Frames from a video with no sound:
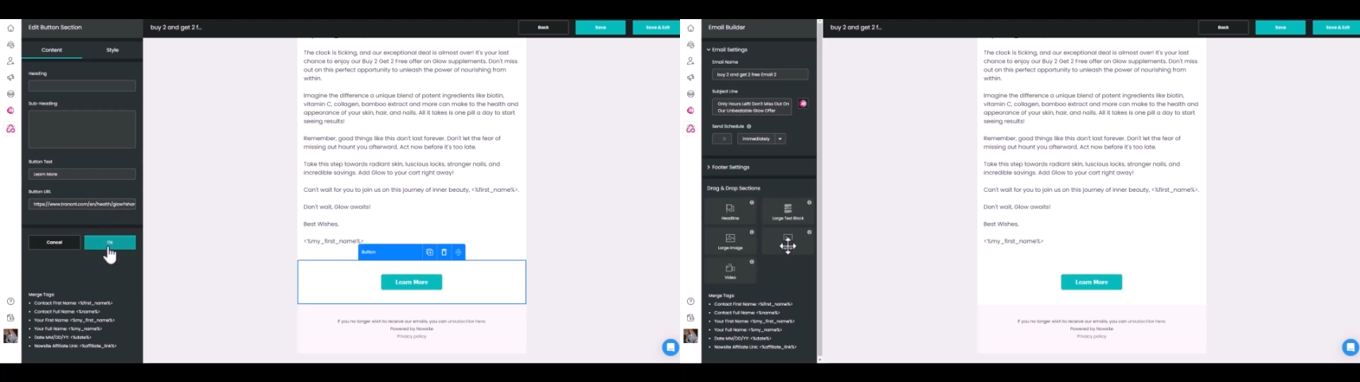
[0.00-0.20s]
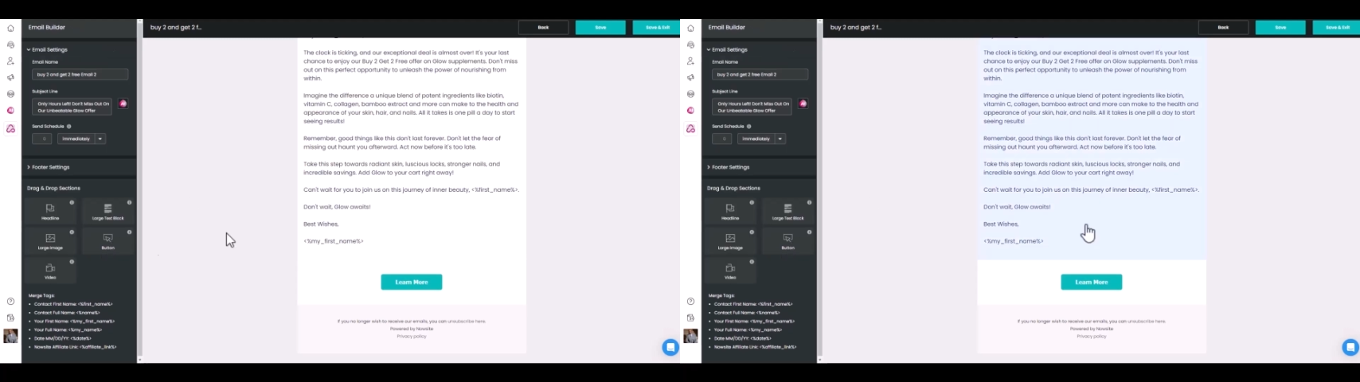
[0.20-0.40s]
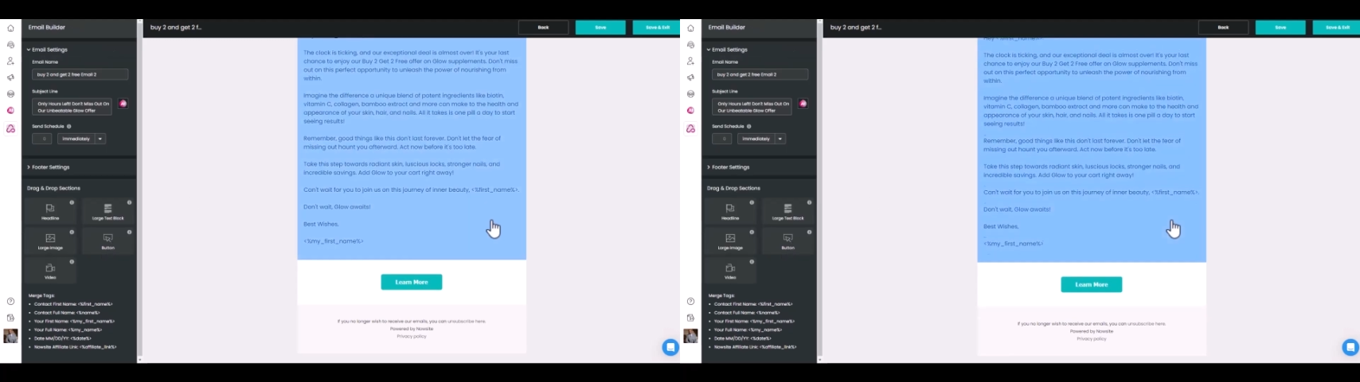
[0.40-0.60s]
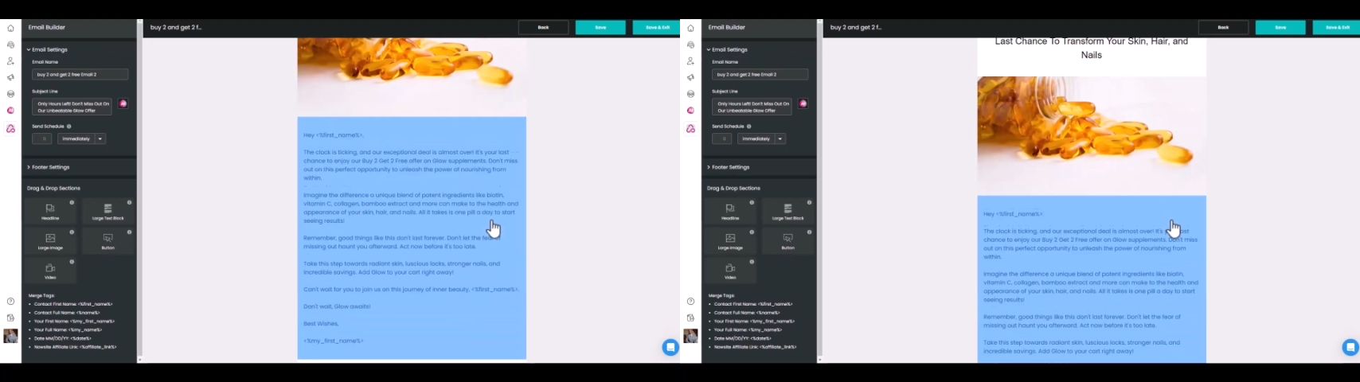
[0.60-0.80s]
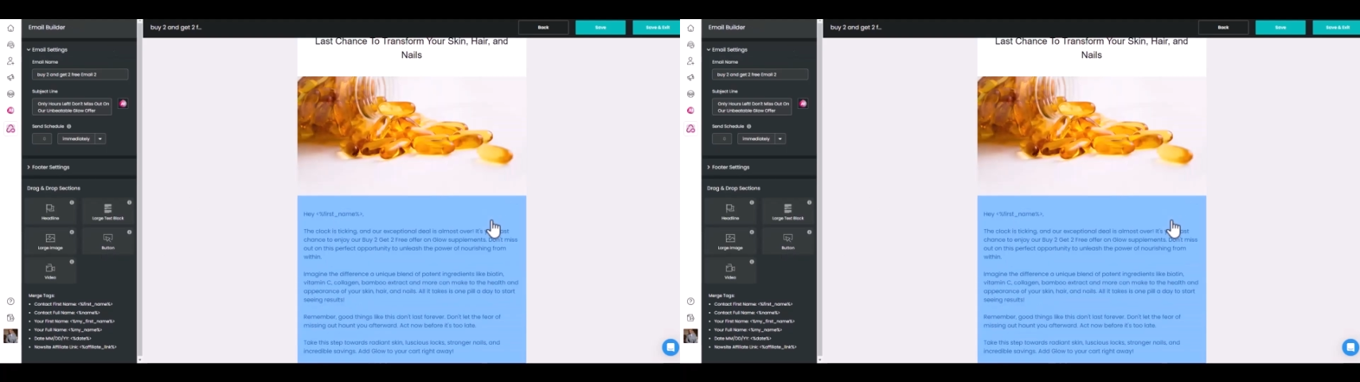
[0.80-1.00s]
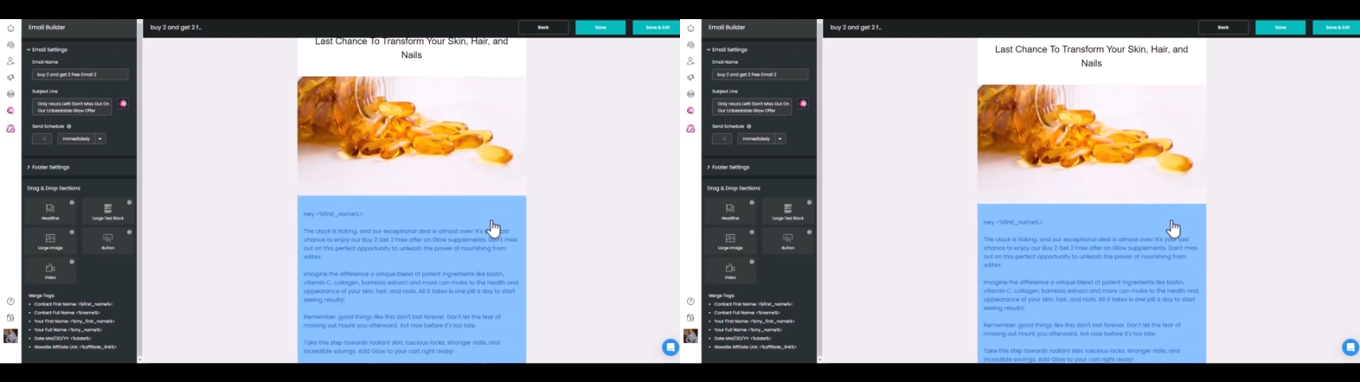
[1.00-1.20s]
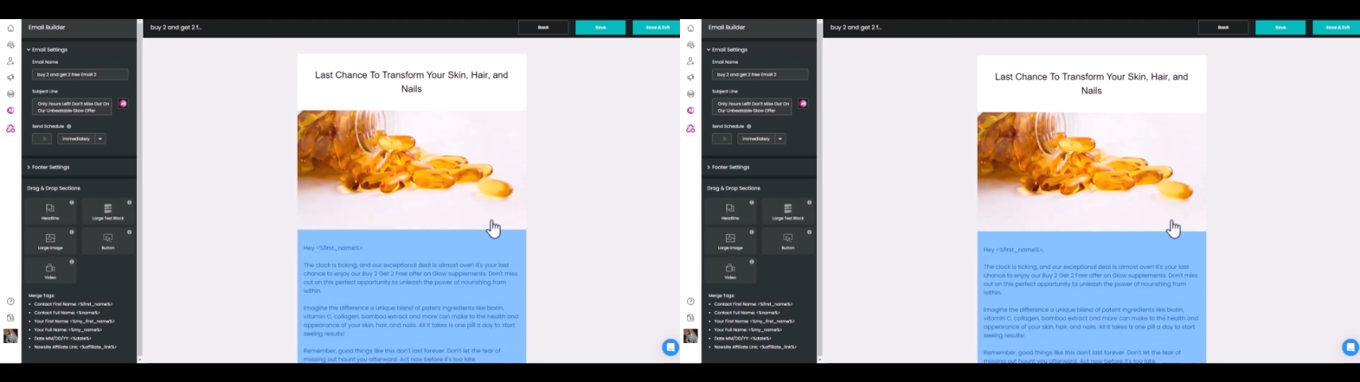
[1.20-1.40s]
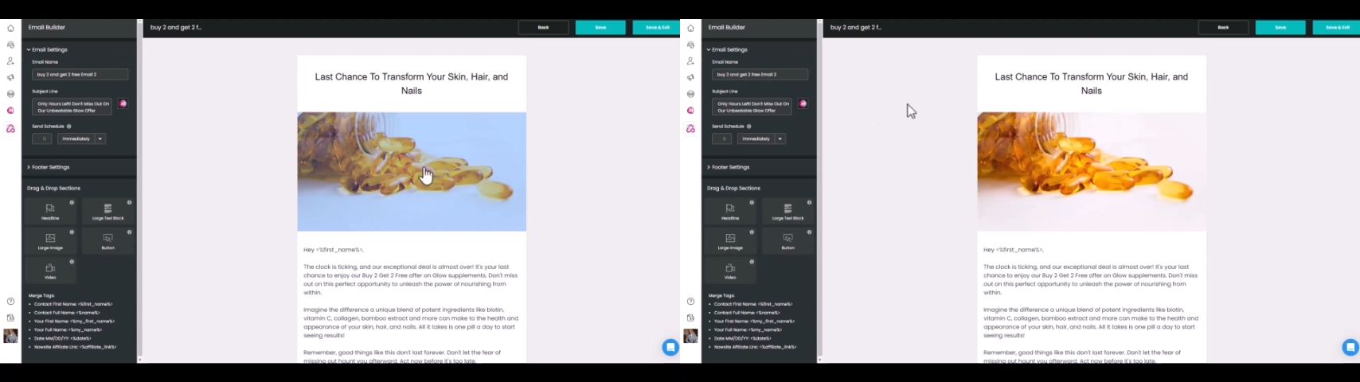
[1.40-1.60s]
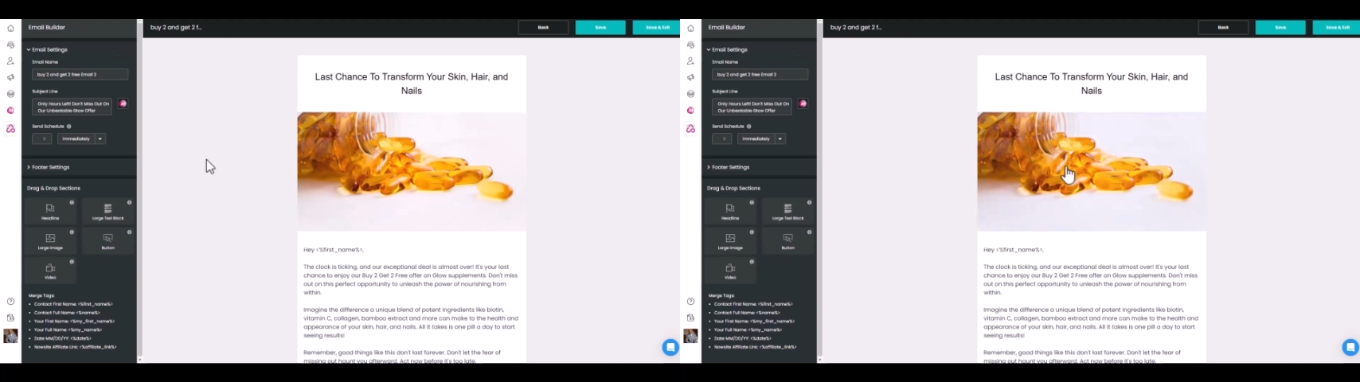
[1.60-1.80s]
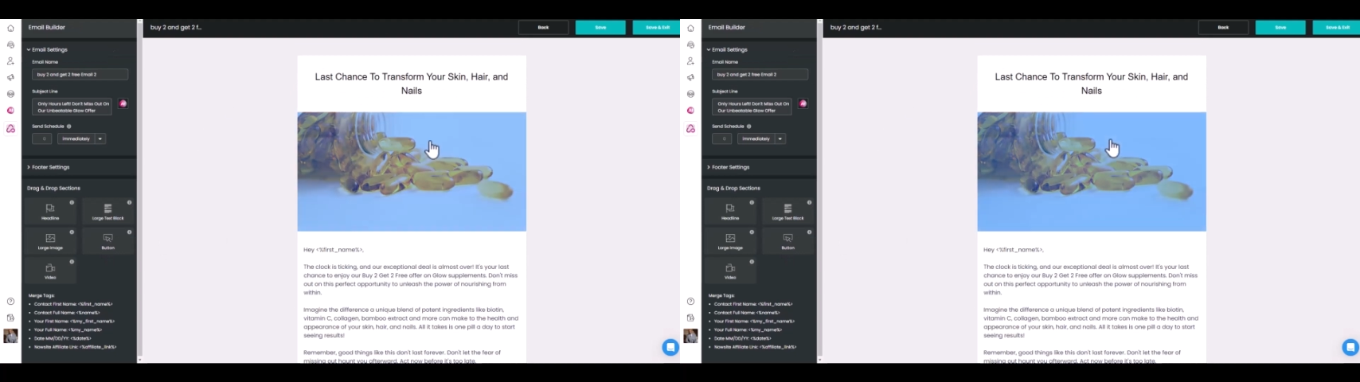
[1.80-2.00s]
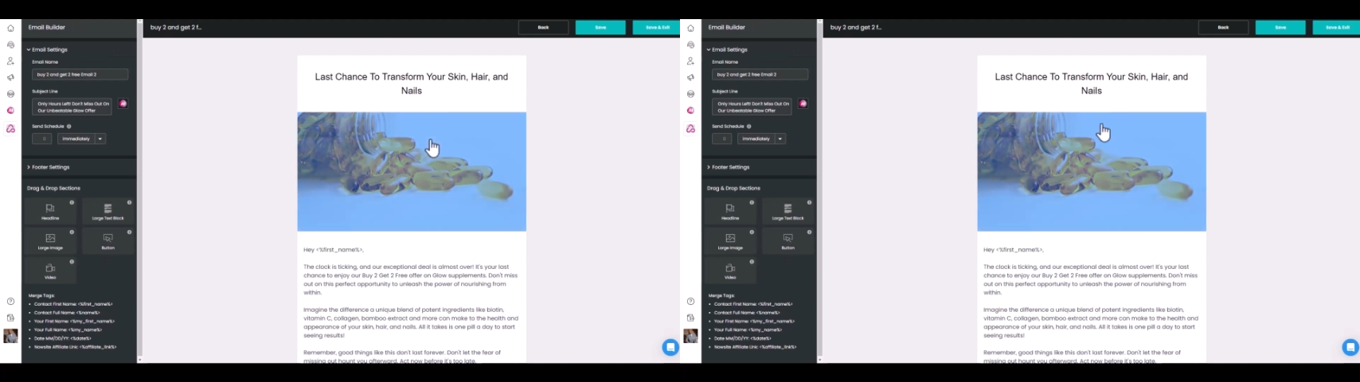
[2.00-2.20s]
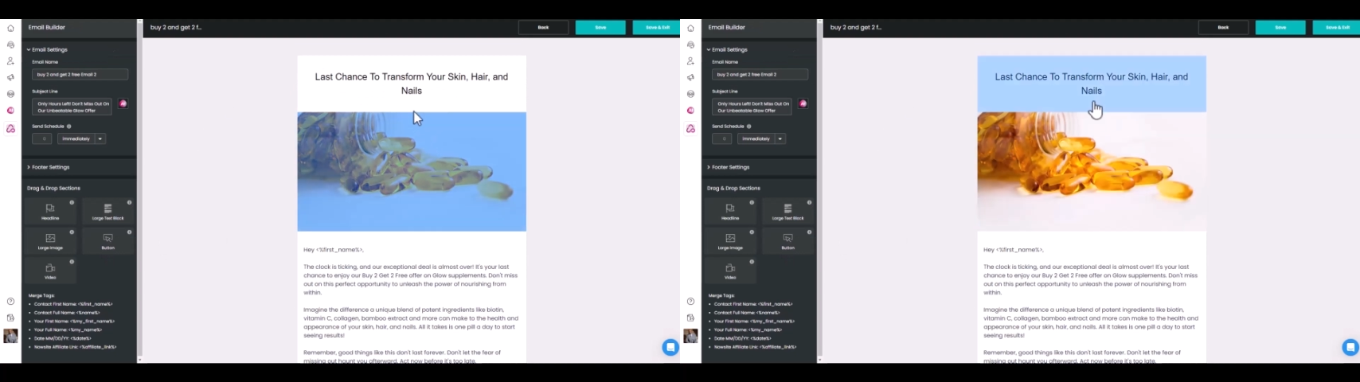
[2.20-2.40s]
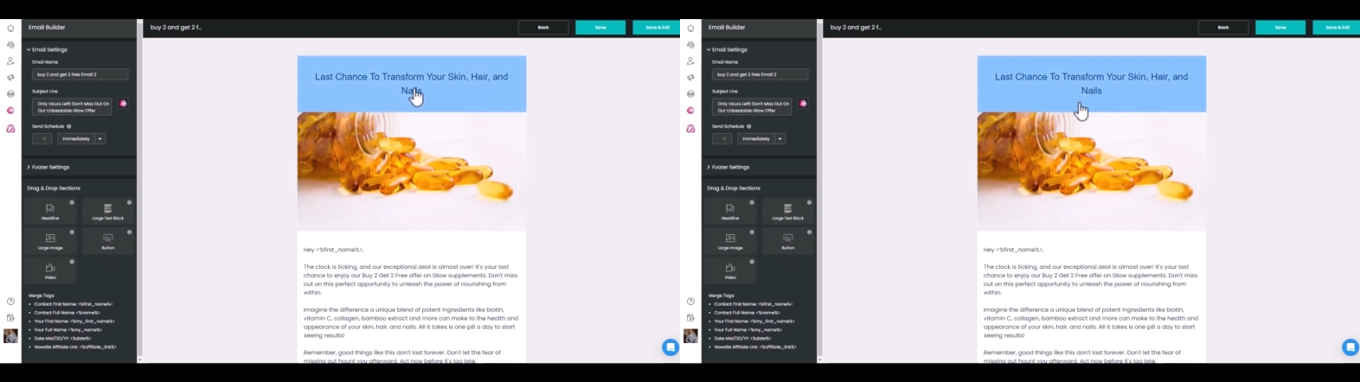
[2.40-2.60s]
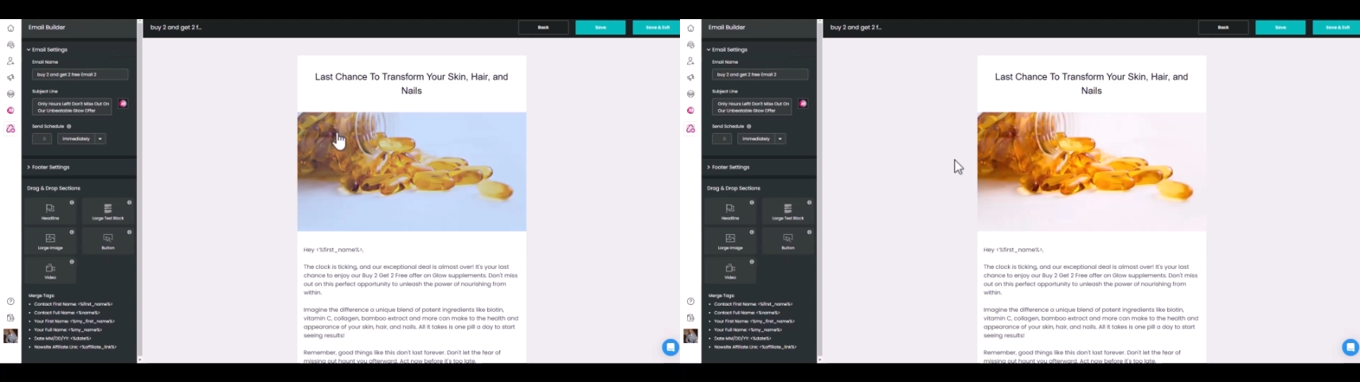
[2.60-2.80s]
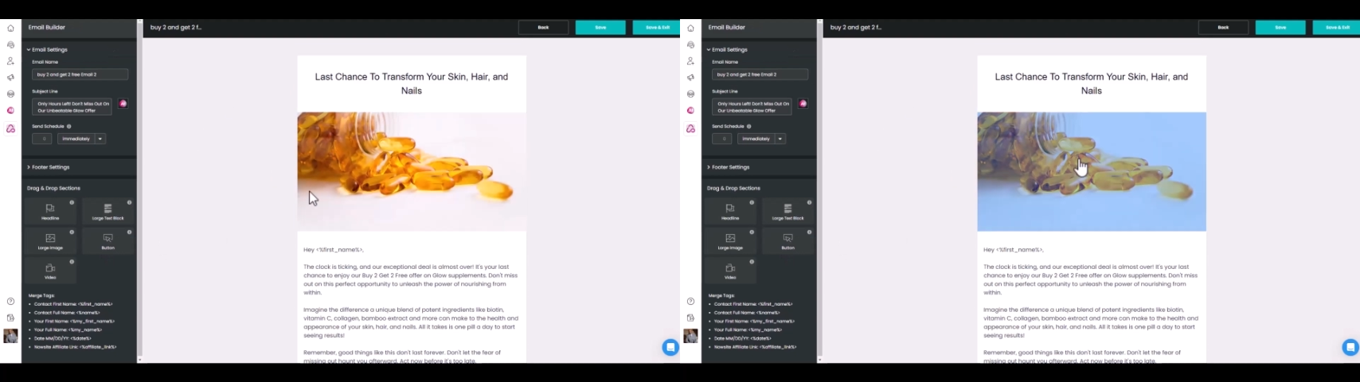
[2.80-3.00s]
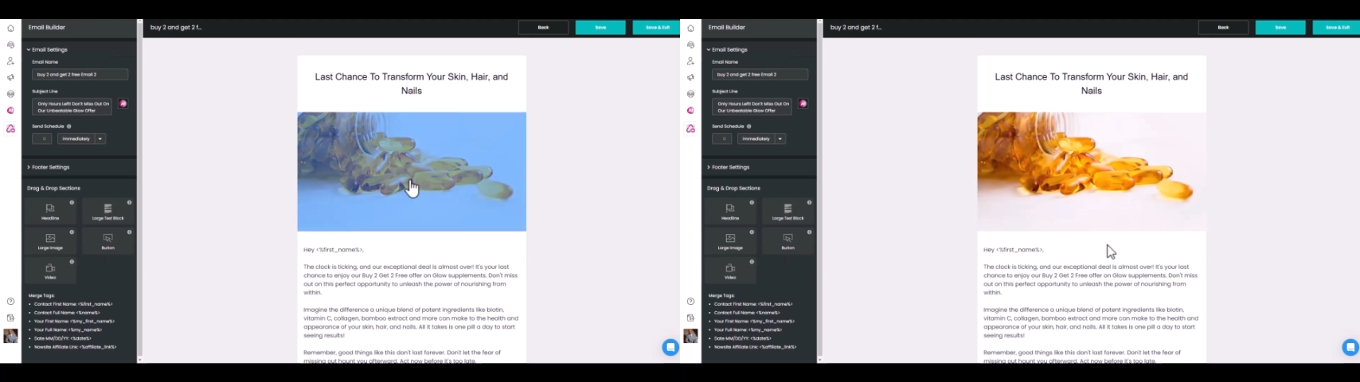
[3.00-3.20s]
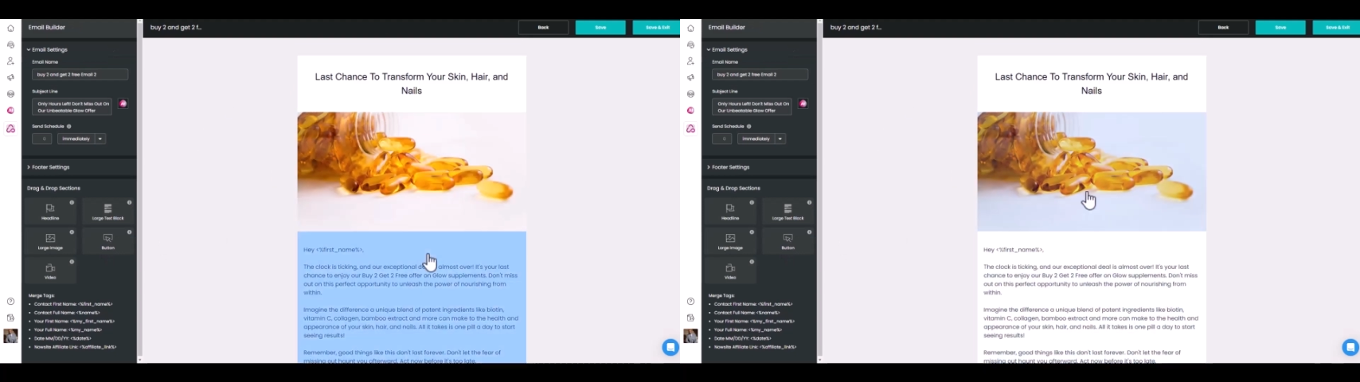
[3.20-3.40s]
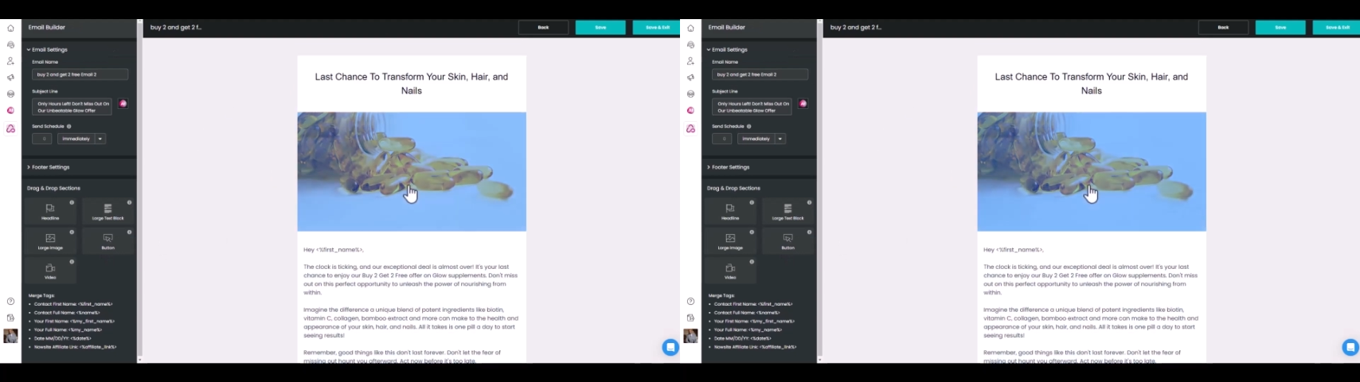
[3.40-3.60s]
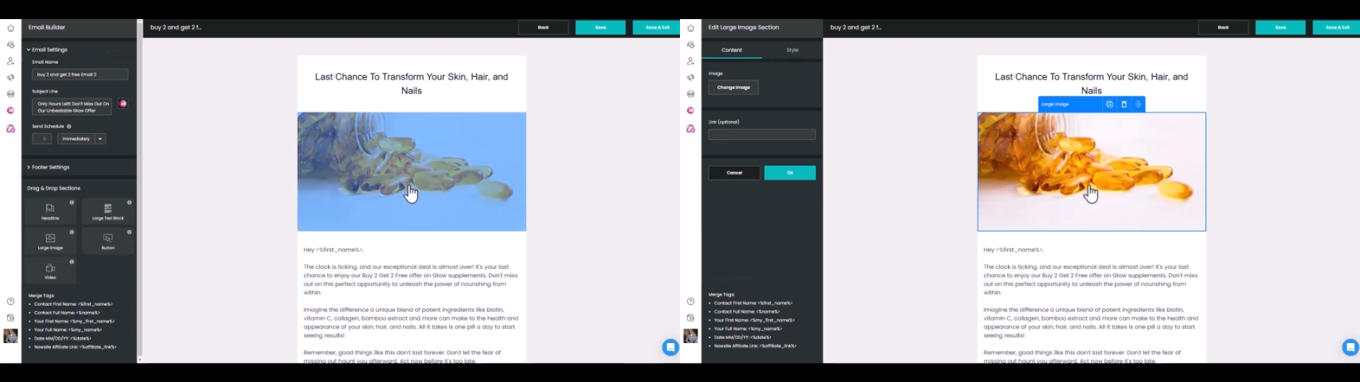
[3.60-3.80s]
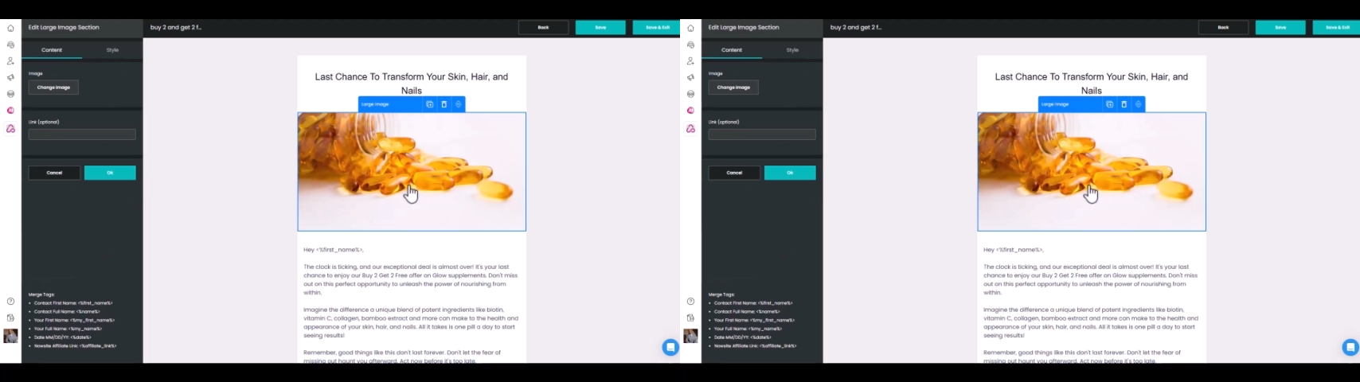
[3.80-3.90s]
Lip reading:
No face is visible, so there are no lips to read.